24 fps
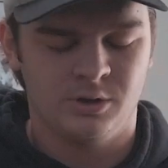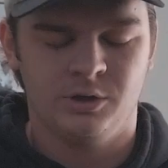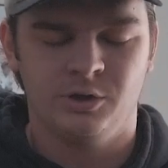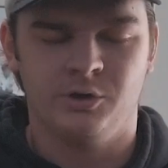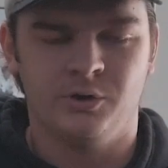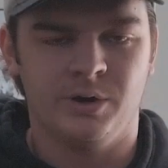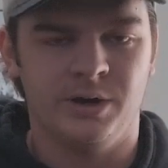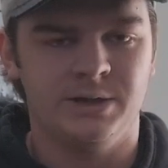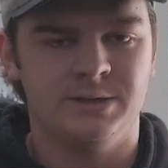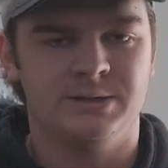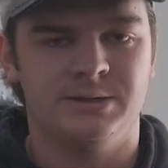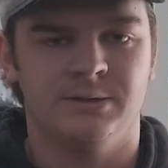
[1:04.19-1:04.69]

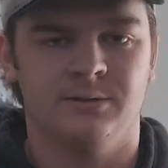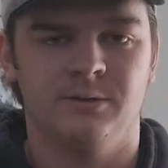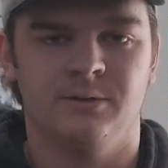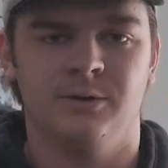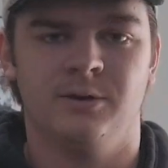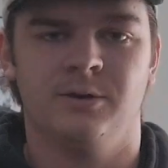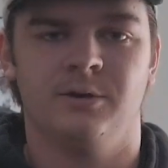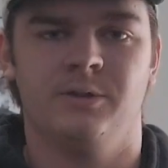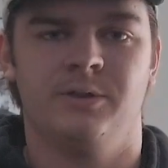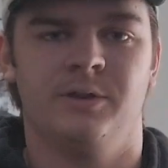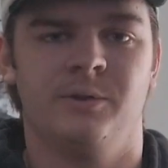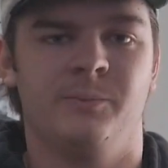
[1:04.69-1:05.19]
Great to
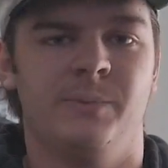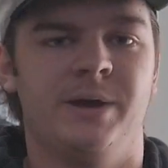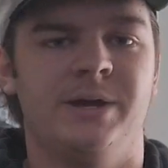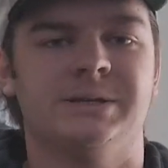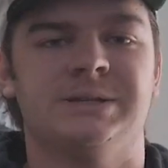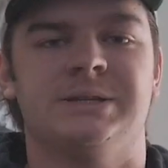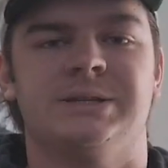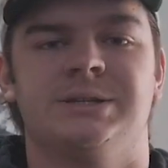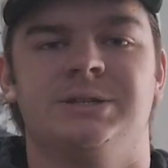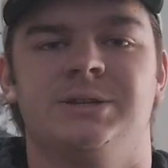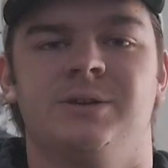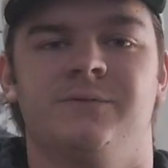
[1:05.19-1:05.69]
learn the
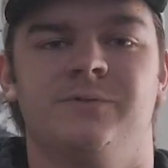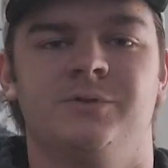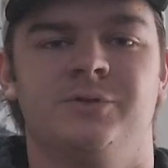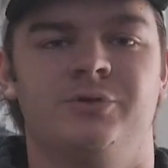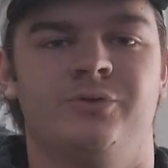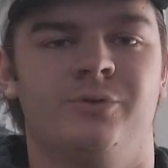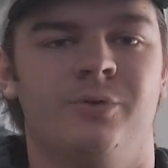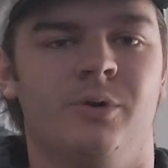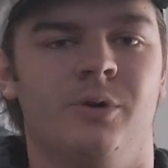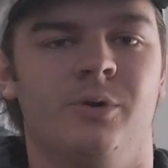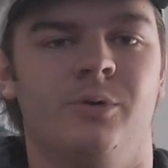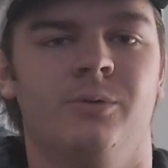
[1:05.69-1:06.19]
basics of a
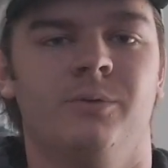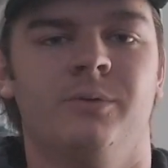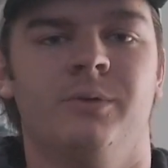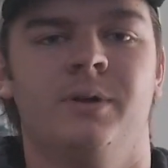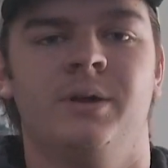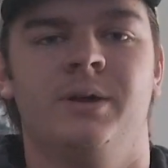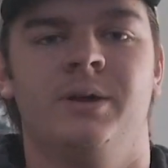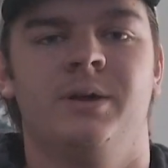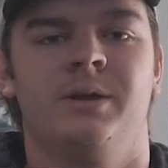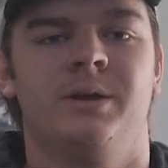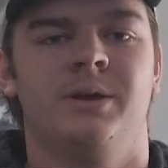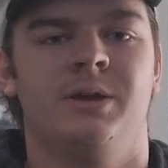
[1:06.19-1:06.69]
drone.
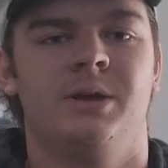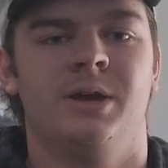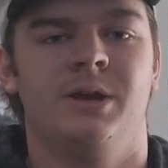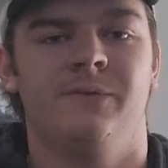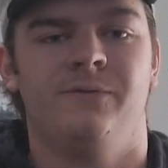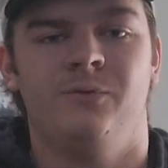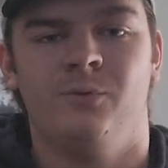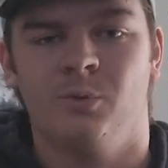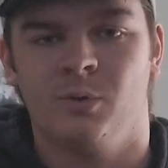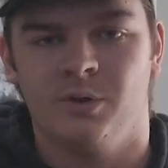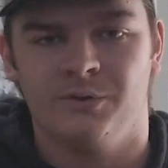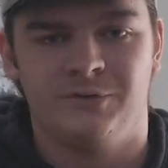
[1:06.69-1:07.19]

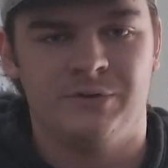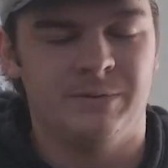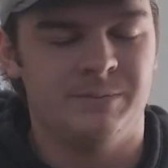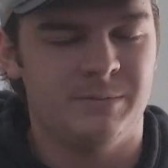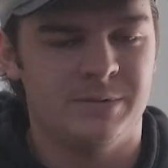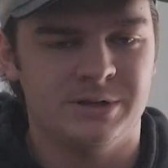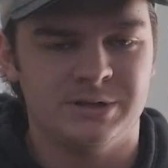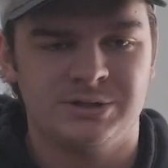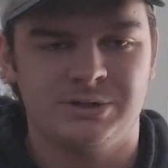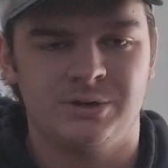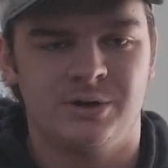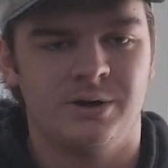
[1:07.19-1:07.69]
If you want
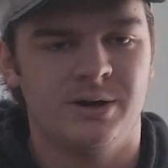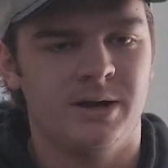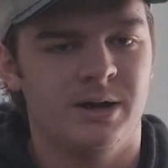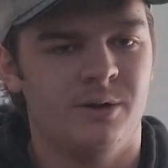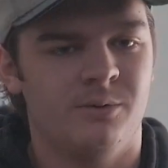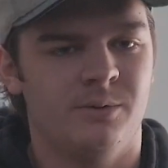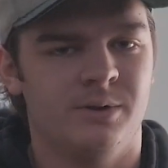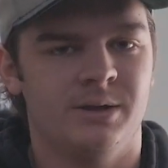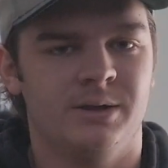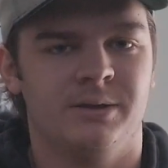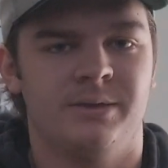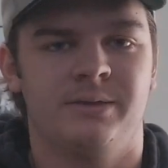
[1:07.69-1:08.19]
something to start
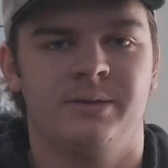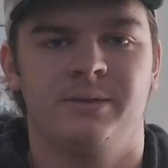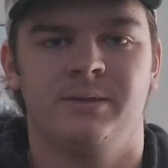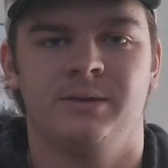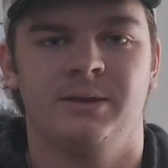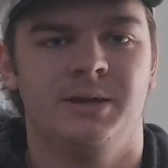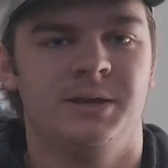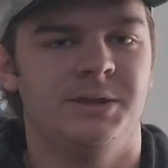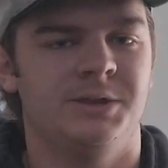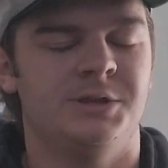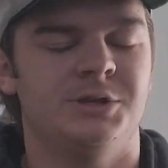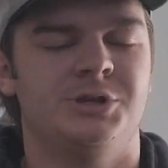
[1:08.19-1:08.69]
out with,
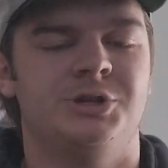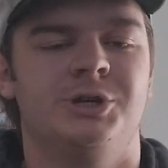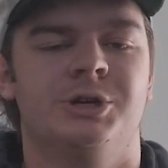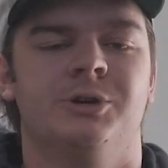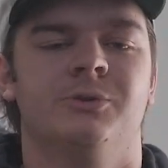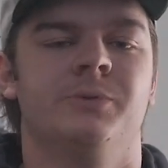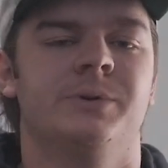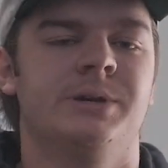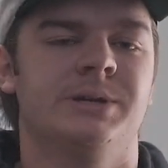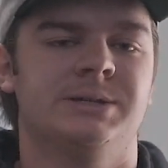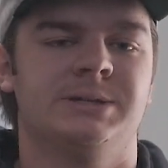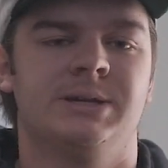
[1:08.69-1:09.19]
get the
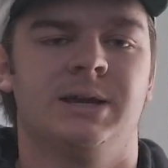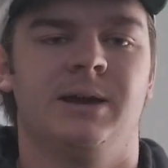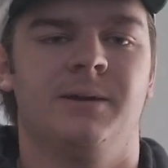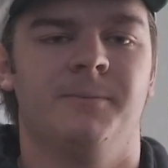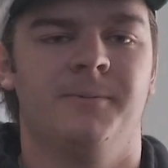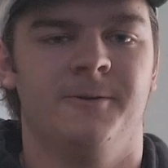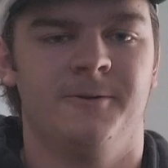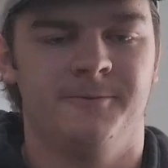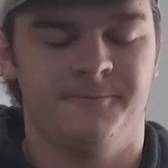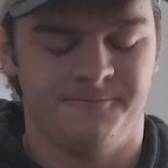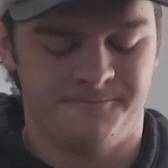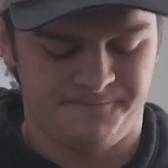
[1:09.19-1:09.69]
Cheerwing
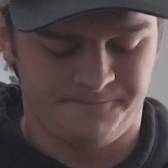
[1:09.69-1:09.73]
Cyma.